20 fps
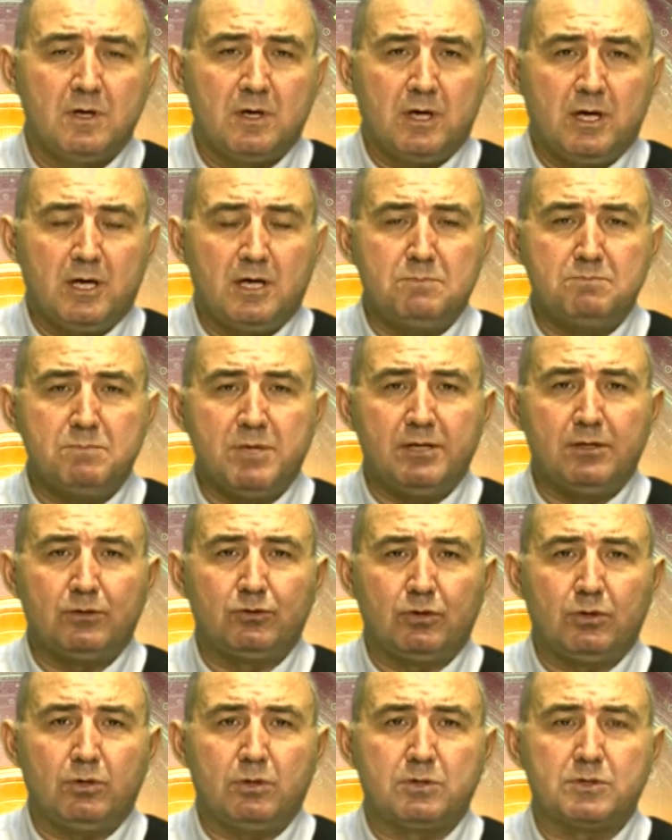and many
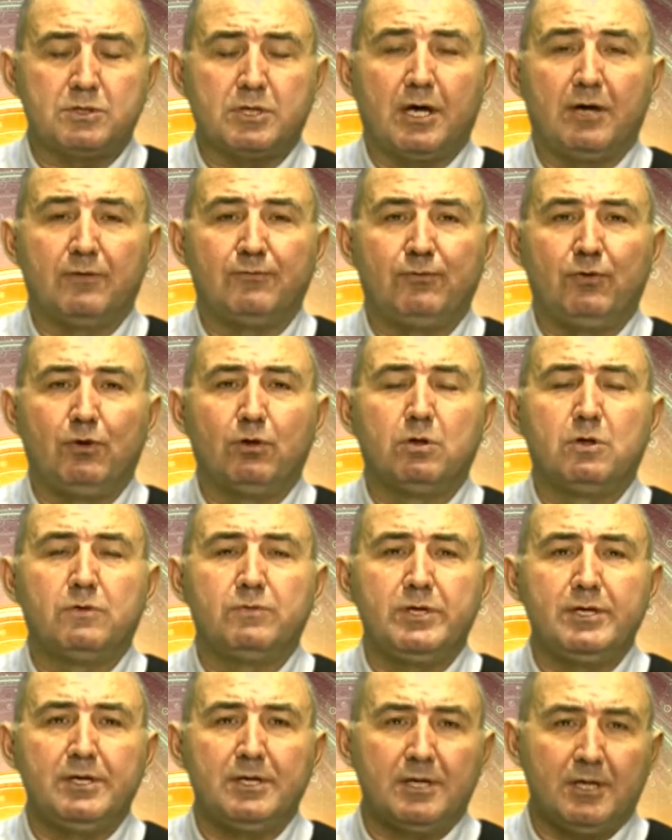Turks are
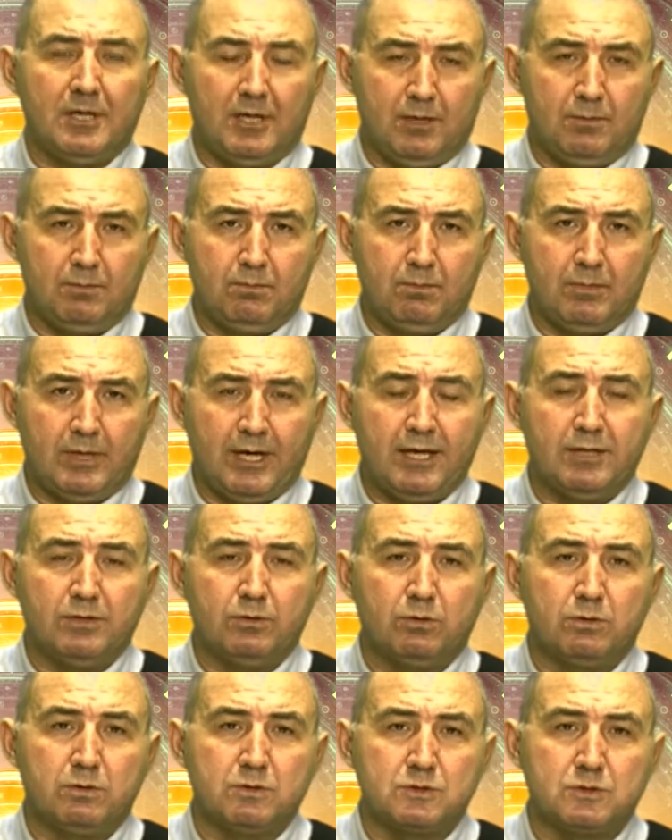following him and
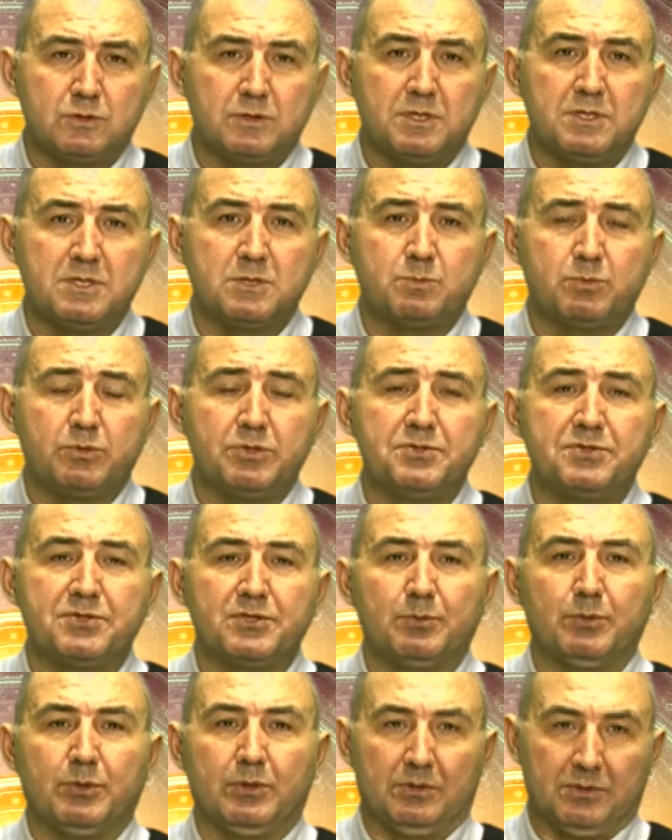also his
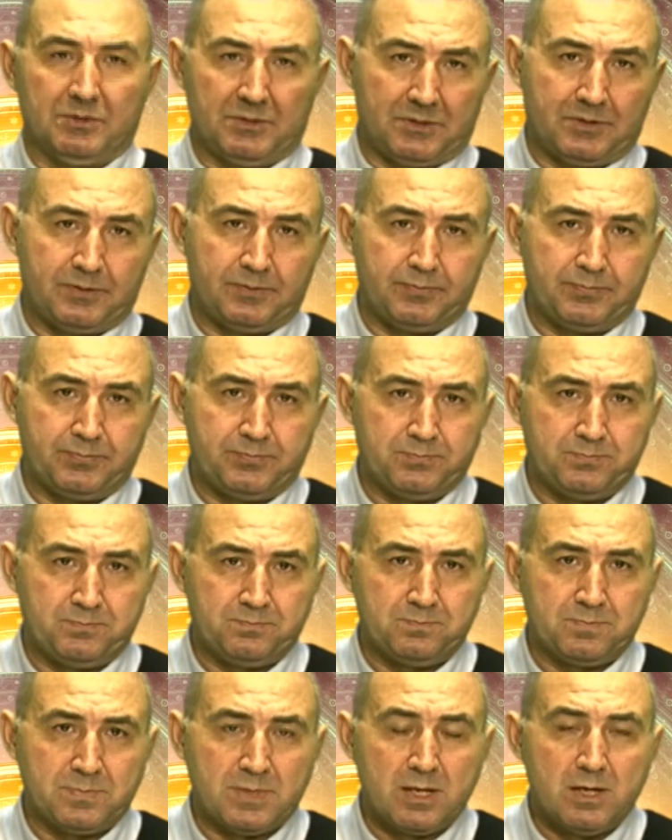principles.
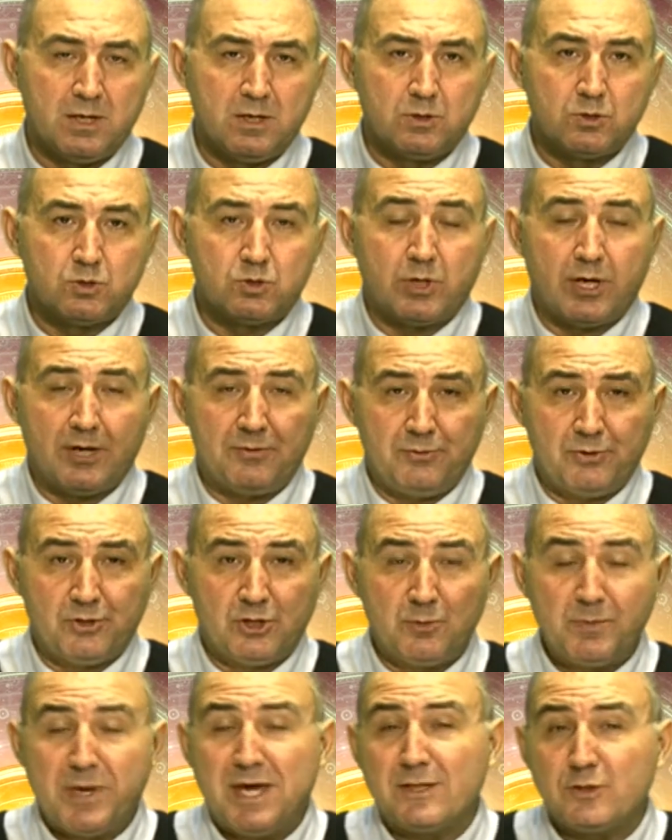So I
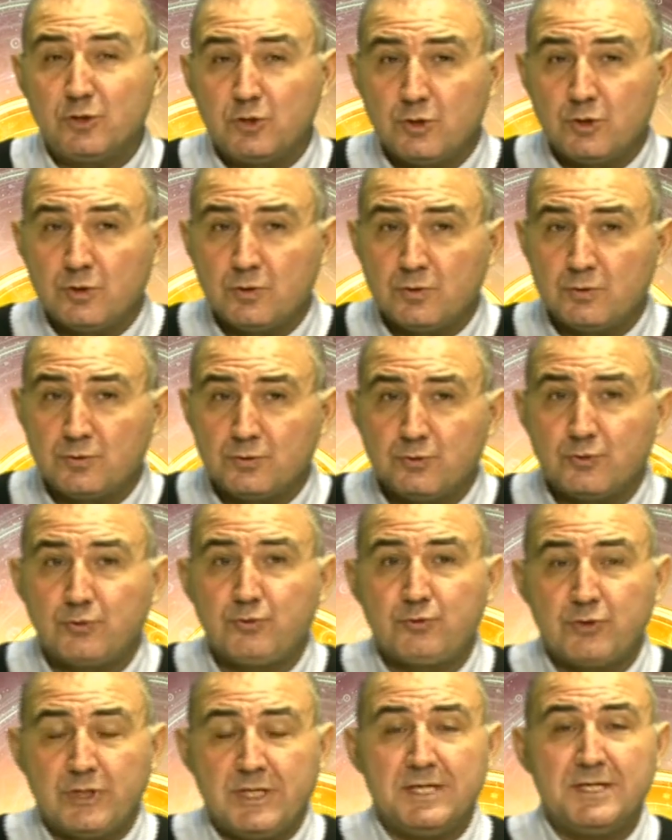recommend you to
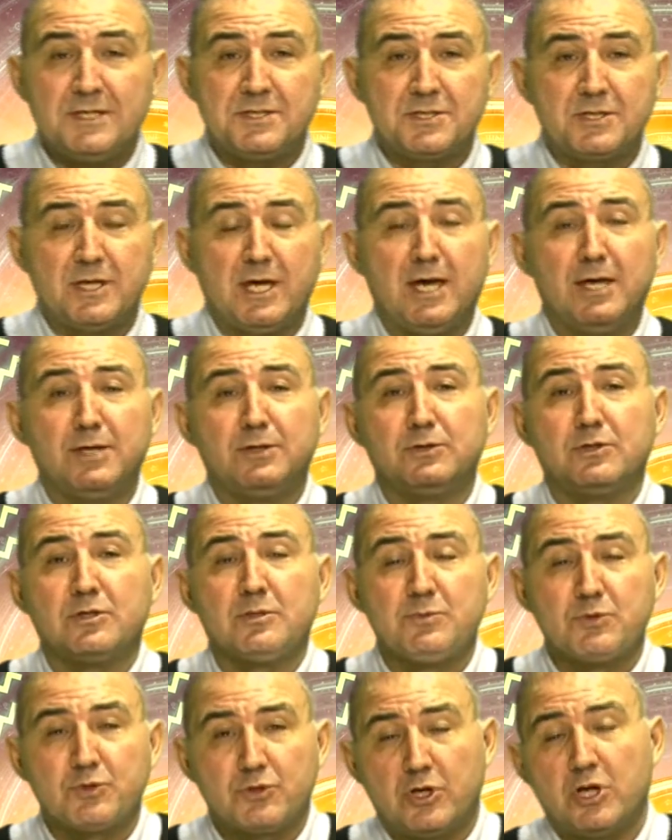read and
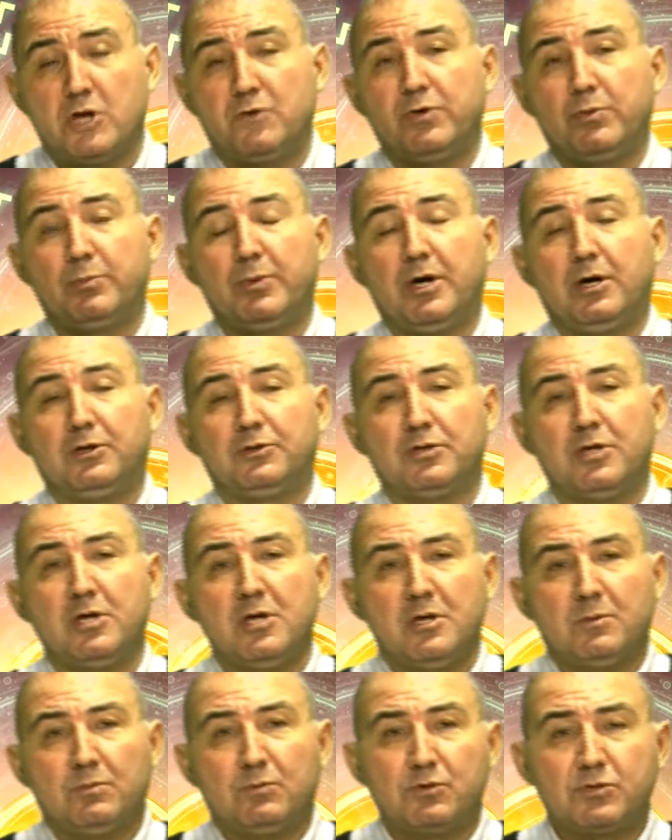observe about
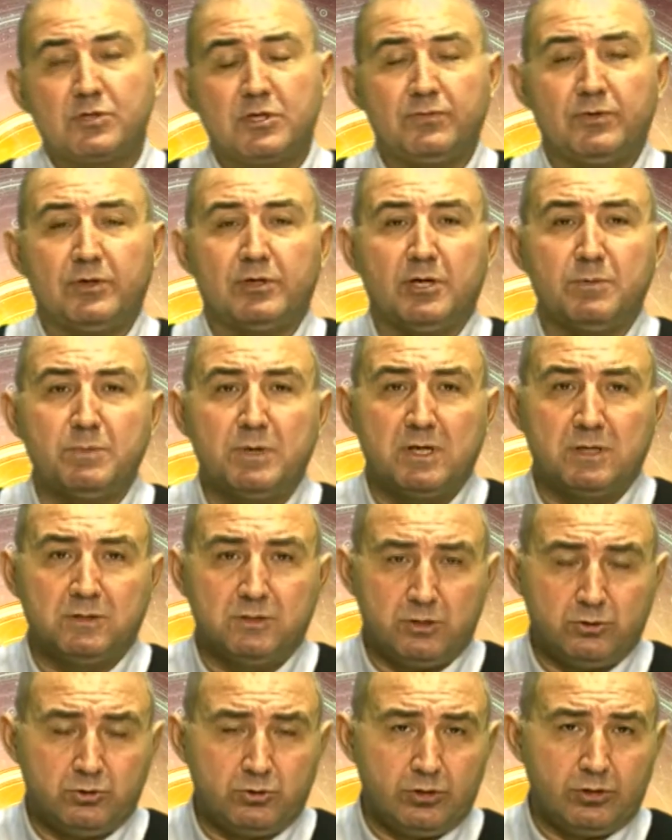Mustafa Kemal
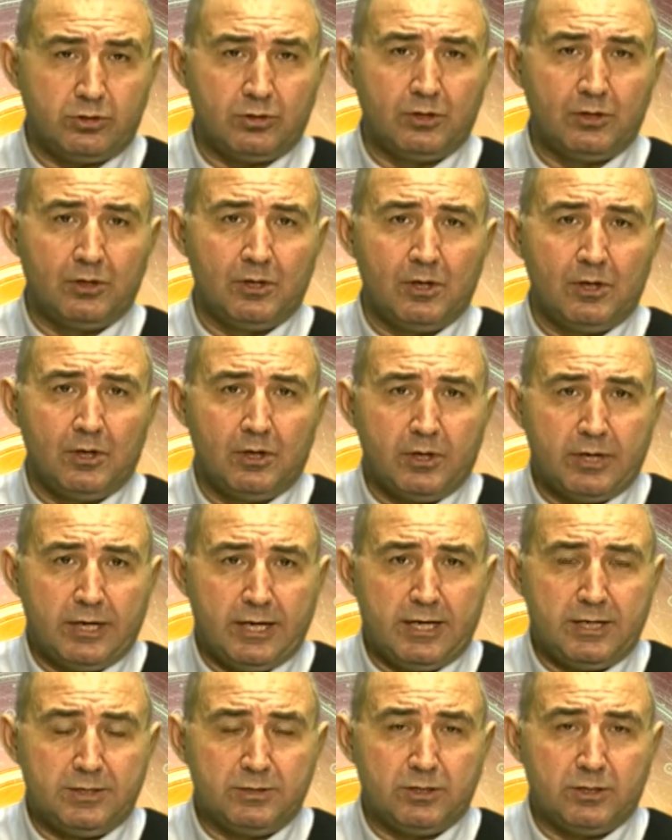Atatürk,
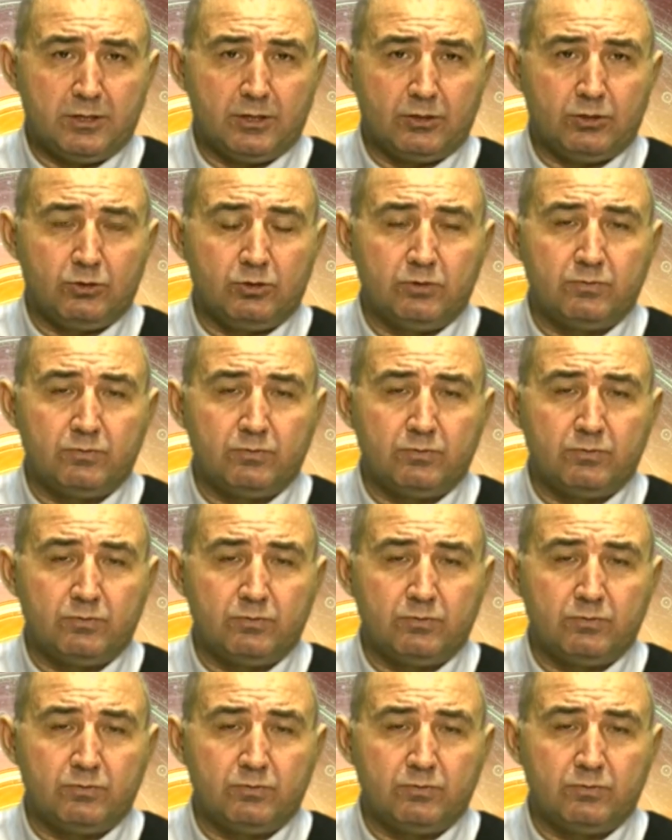and you